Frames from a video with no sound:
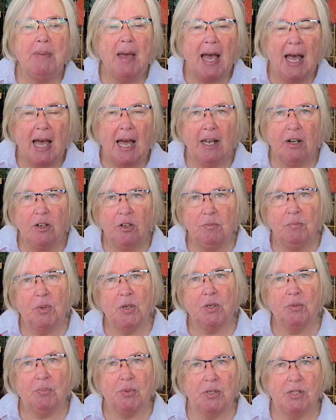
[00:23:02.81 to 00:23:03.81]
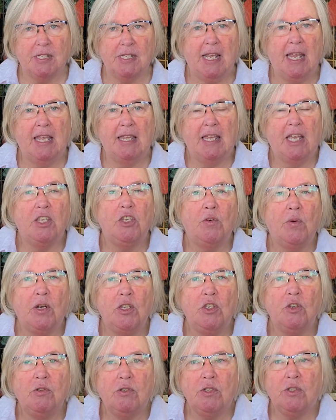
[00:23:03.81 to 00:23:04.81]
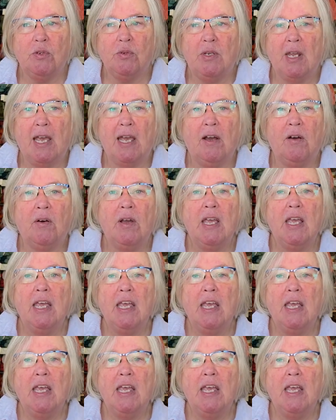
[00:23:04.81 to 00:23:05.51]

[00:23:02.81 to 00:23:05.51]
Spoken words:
pattern book per se that you are used to now.